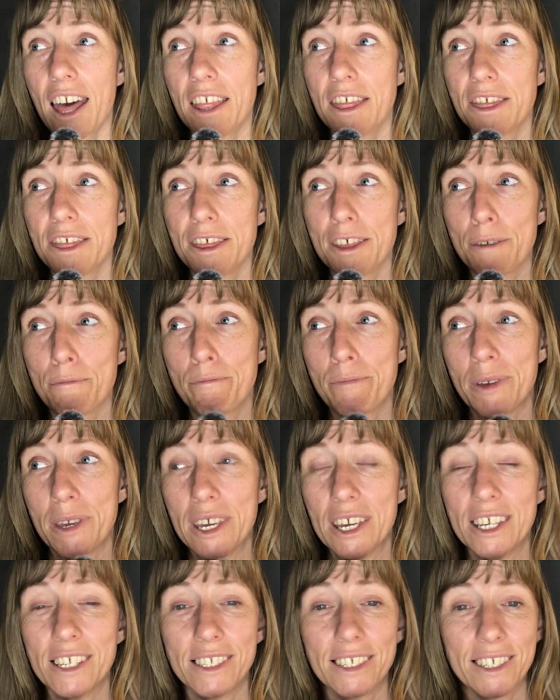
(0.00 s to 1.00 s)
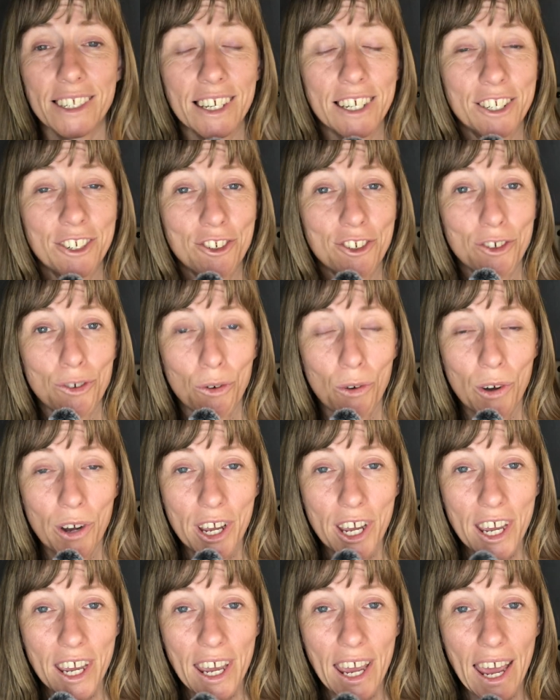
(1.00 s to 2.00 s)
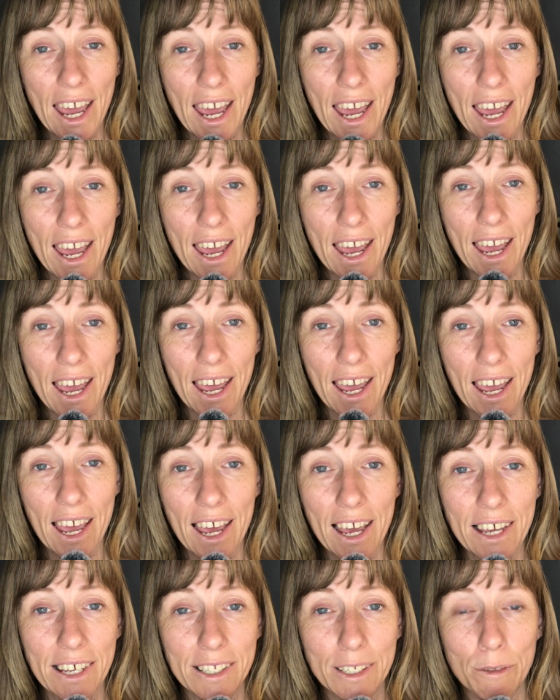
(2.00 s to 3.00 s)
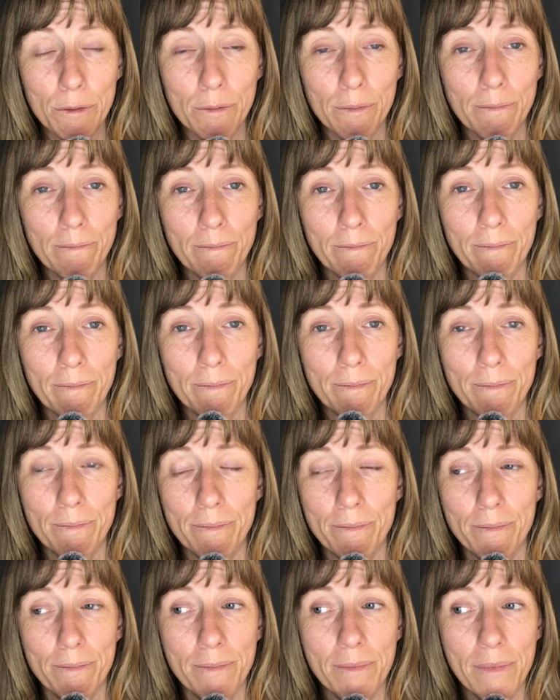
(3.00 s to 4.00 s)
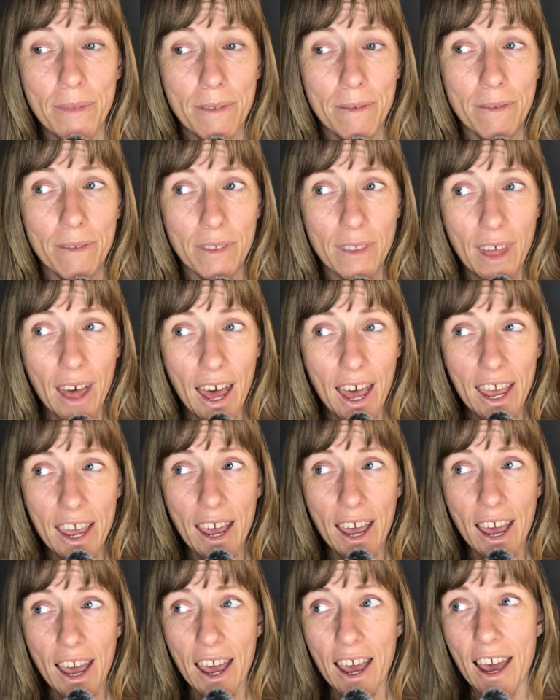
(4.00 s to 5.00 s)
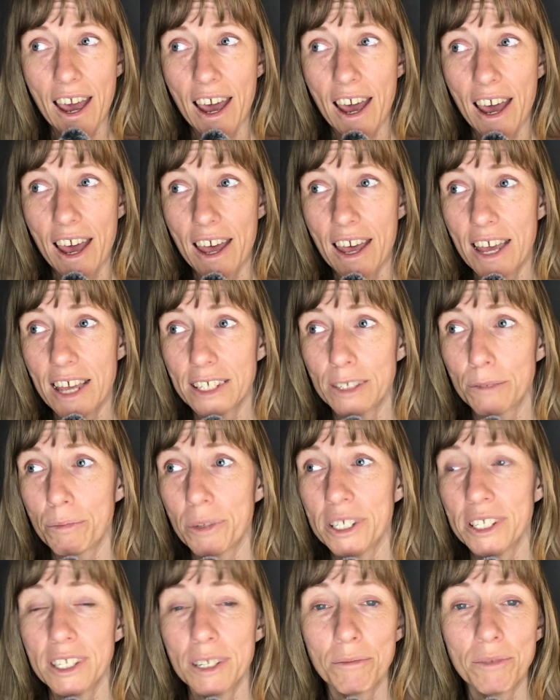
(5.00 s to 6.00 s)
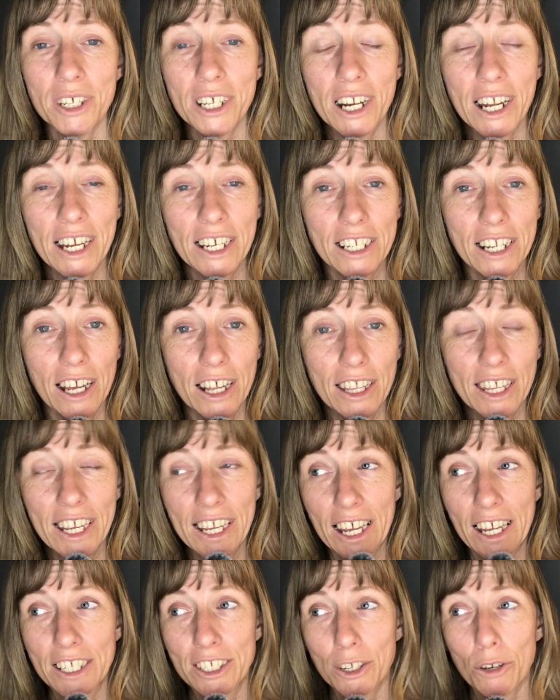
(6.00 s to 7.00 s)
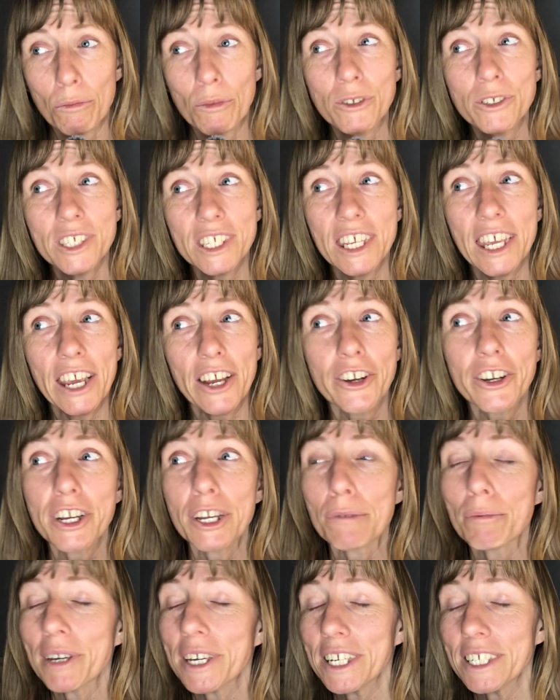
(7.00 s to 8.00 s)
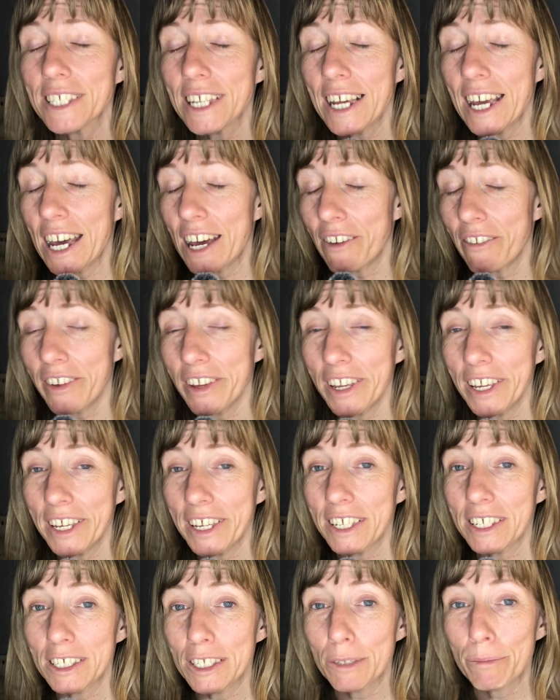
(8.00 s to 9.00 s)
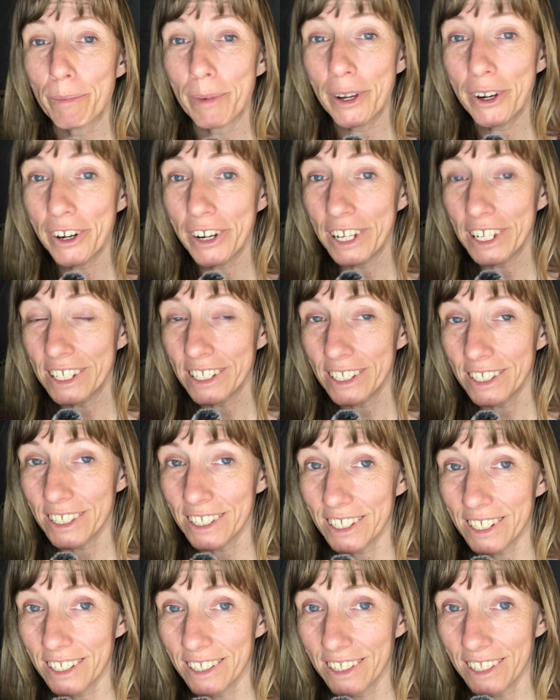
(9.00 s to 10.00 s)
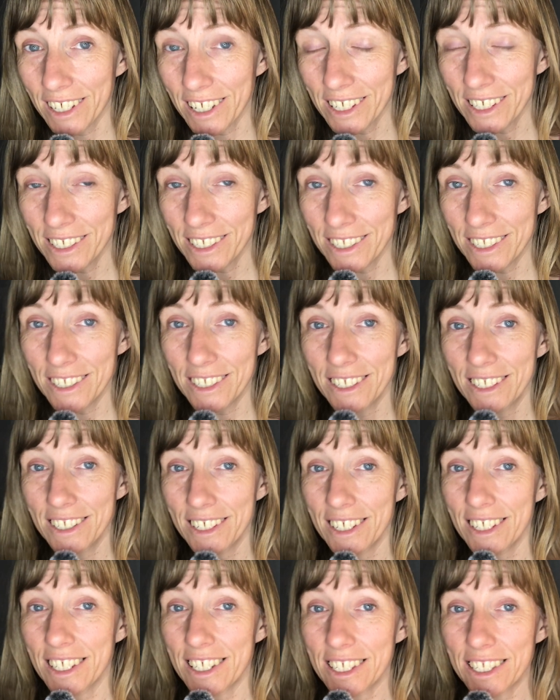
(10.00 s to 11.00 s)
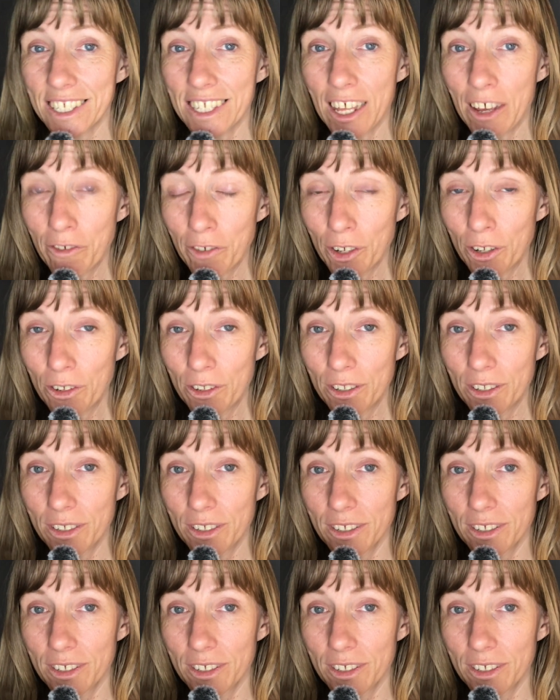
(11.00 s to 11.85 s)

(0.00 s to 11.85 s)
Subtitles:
the peace and joy has I has been something I like. It's almost scary because I haven't experienced this to this level.